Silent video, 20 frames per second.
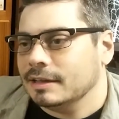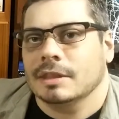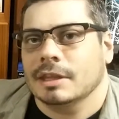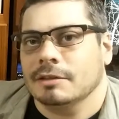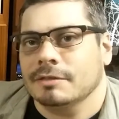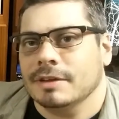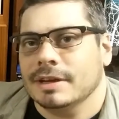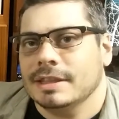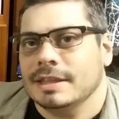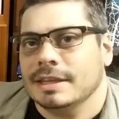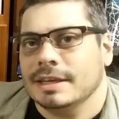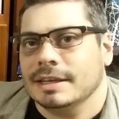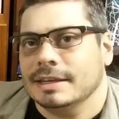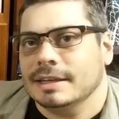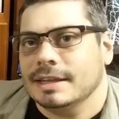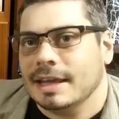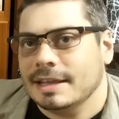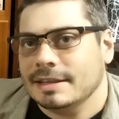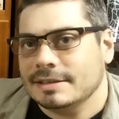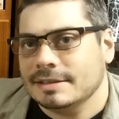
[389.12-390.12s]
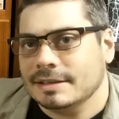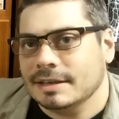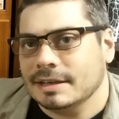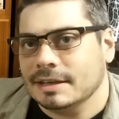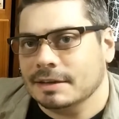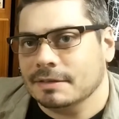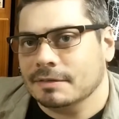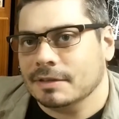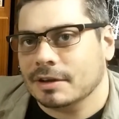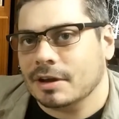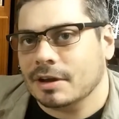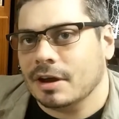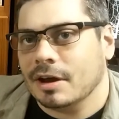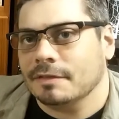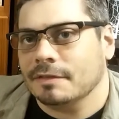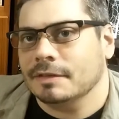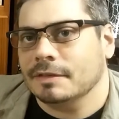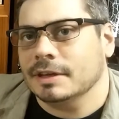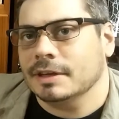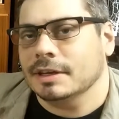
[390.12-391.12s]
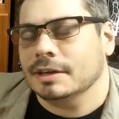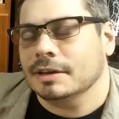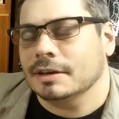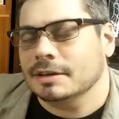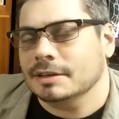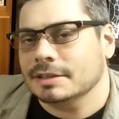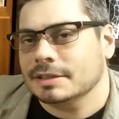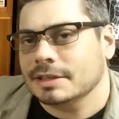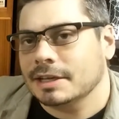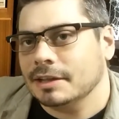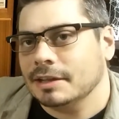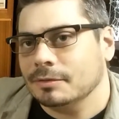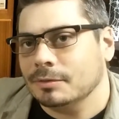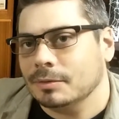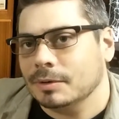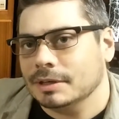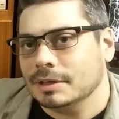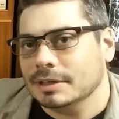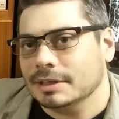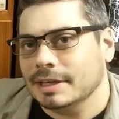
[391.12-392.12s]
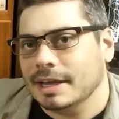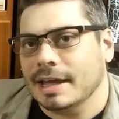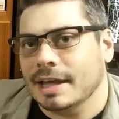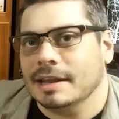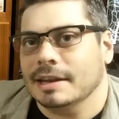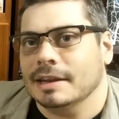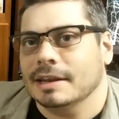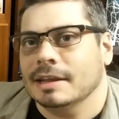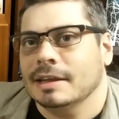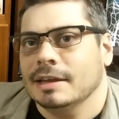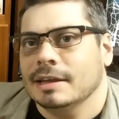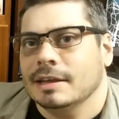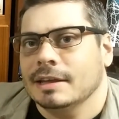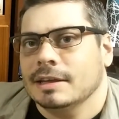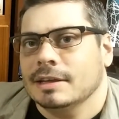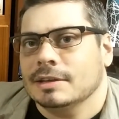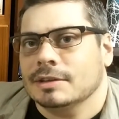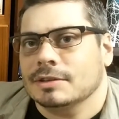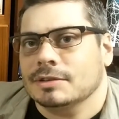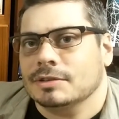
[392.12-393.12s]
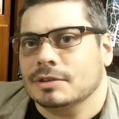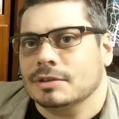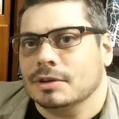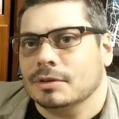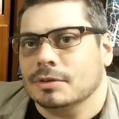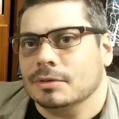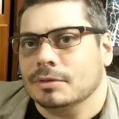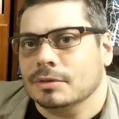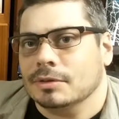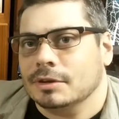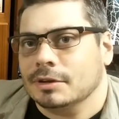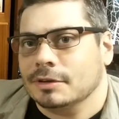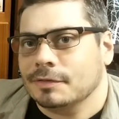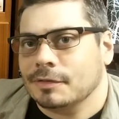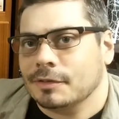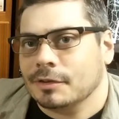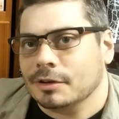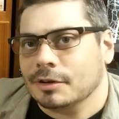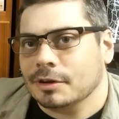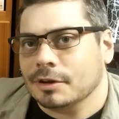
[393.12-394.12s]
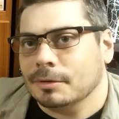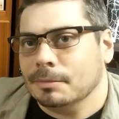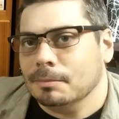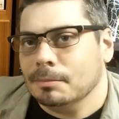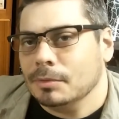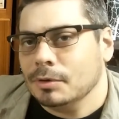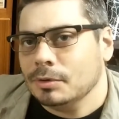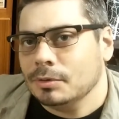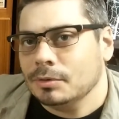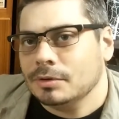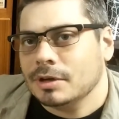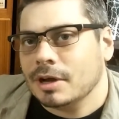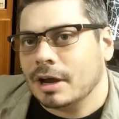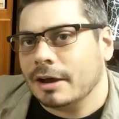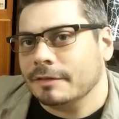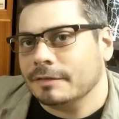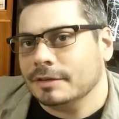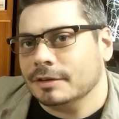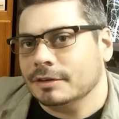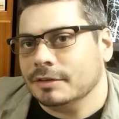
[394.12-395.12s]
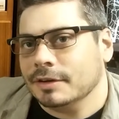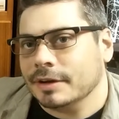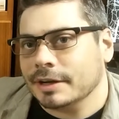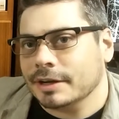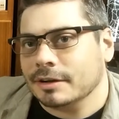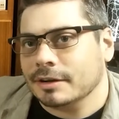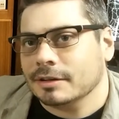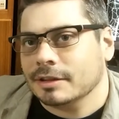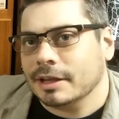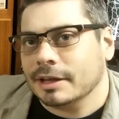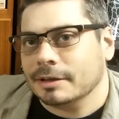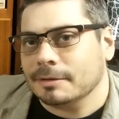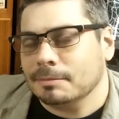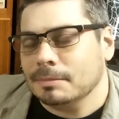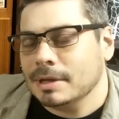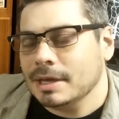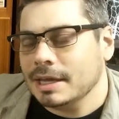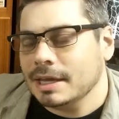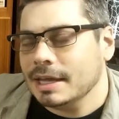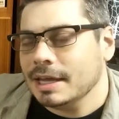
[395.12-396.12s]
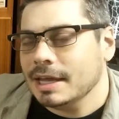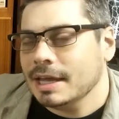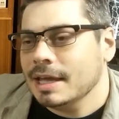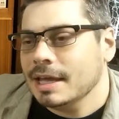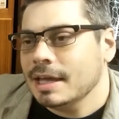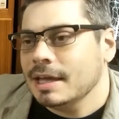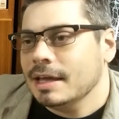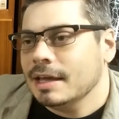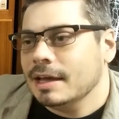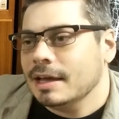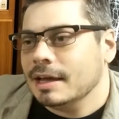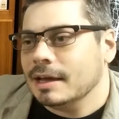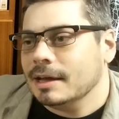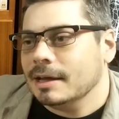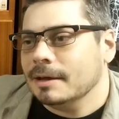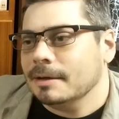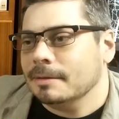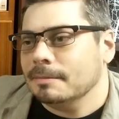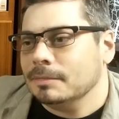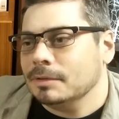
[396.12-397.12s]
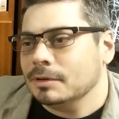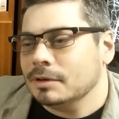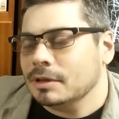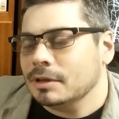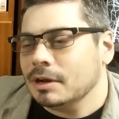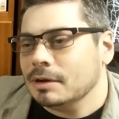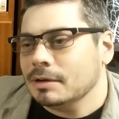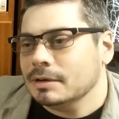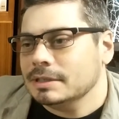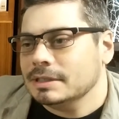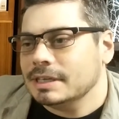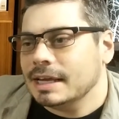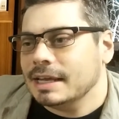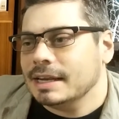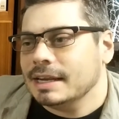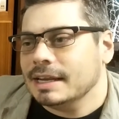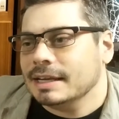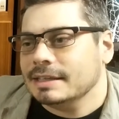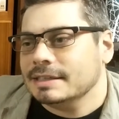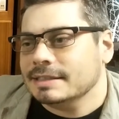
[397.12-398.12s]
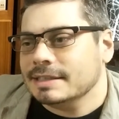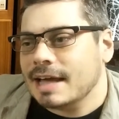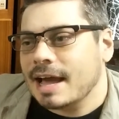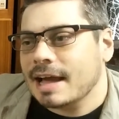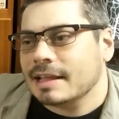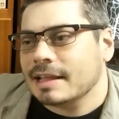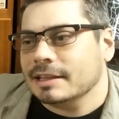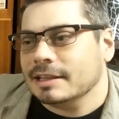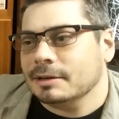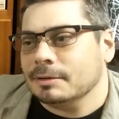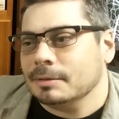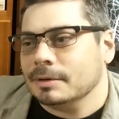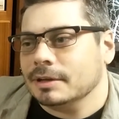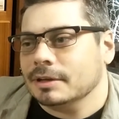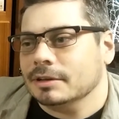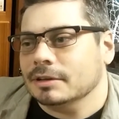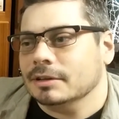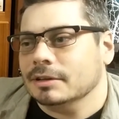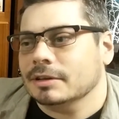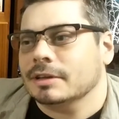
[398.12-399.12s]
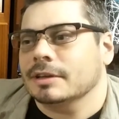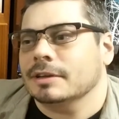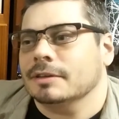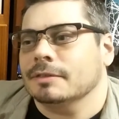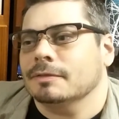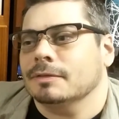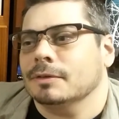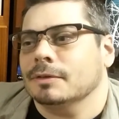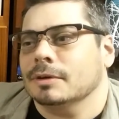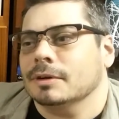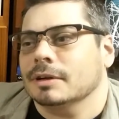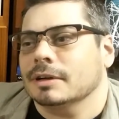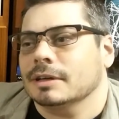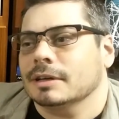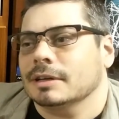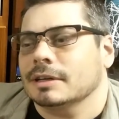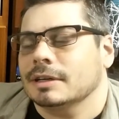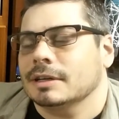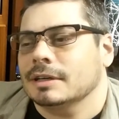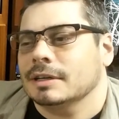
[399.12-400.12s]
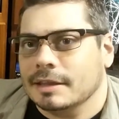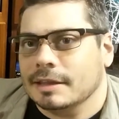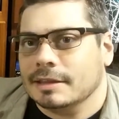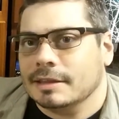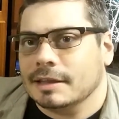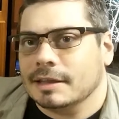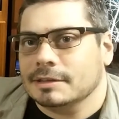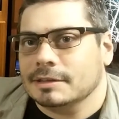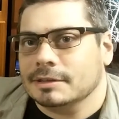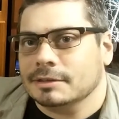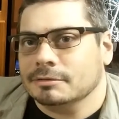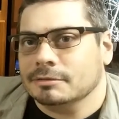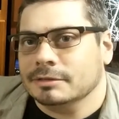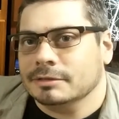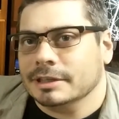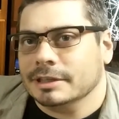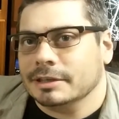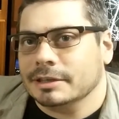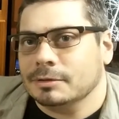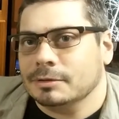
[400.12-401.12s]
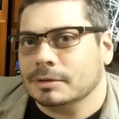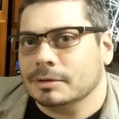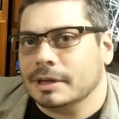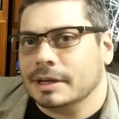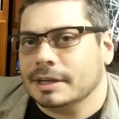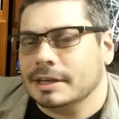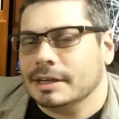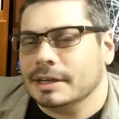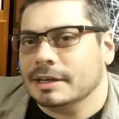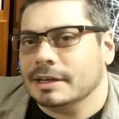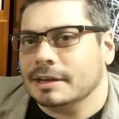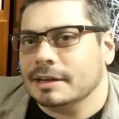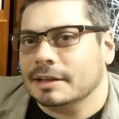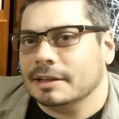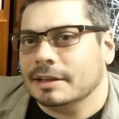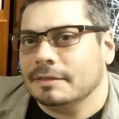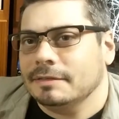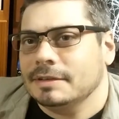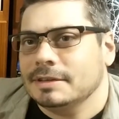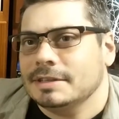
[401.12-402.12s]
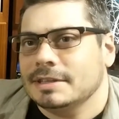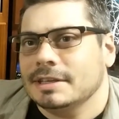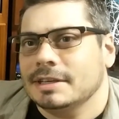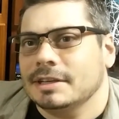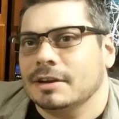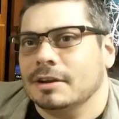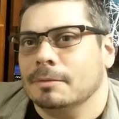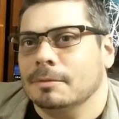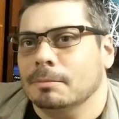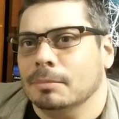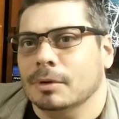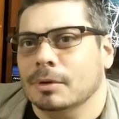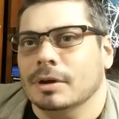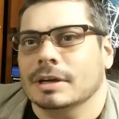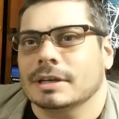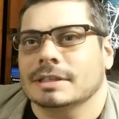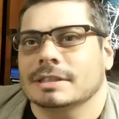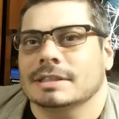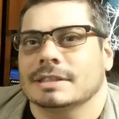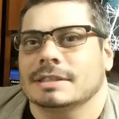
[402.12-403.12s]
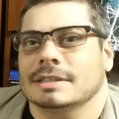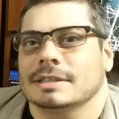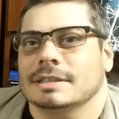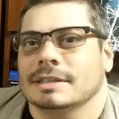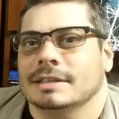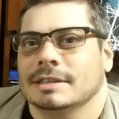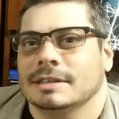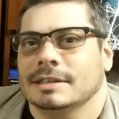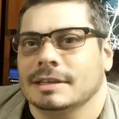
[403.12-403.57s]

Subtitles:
they rate the intensity of the coffee on a scale of 1 to 10. So that if you're a mood coffee drinker like me, you can always get exactly what you're looking for. I think that's a really cool idea, and I'd love to see it on books.